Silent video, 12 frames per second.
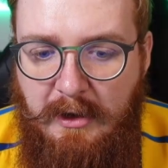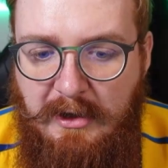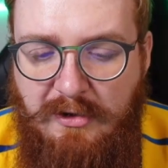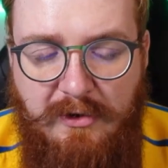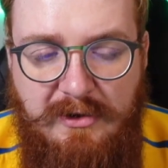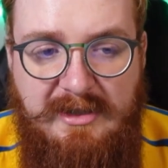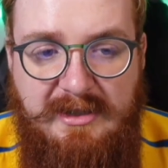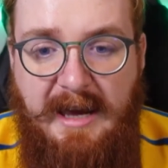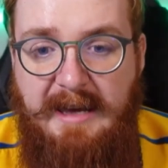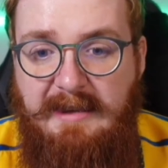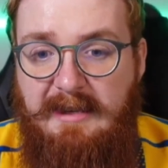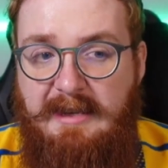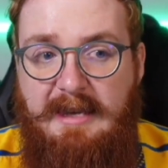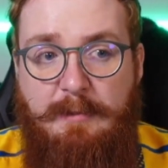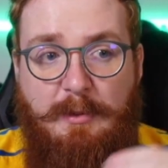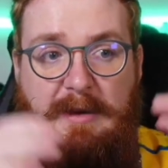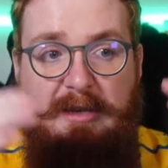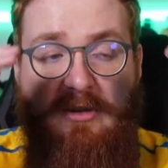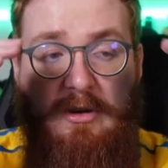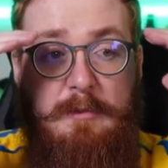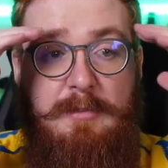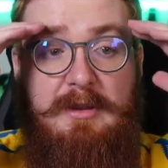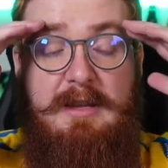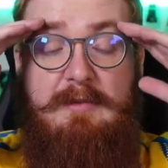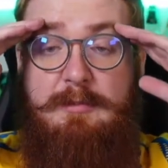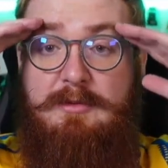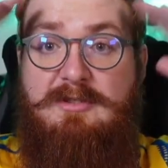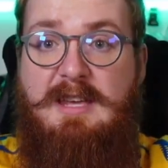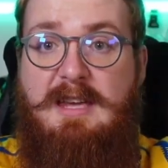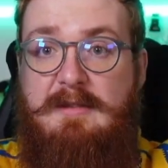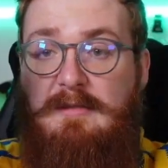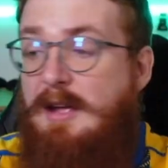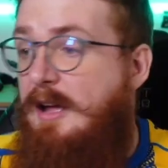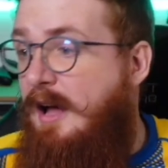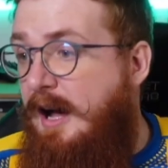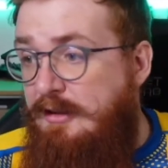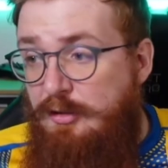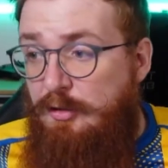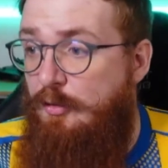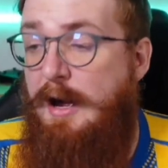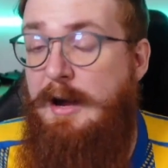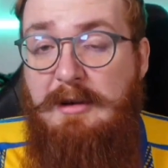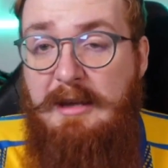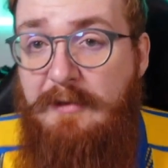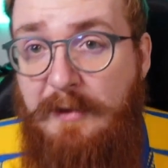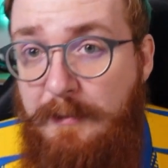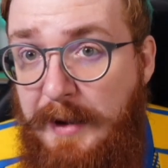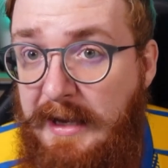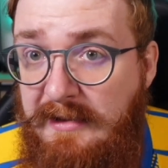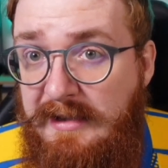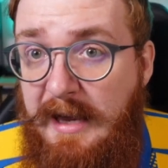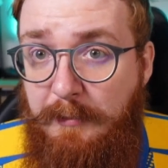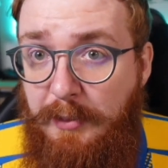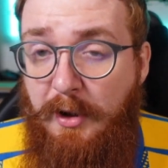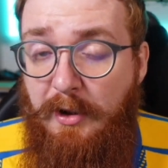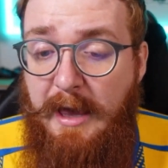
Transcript: He's onside. The keeper makes an unbelievable save. I don't know how Ethan picks that ball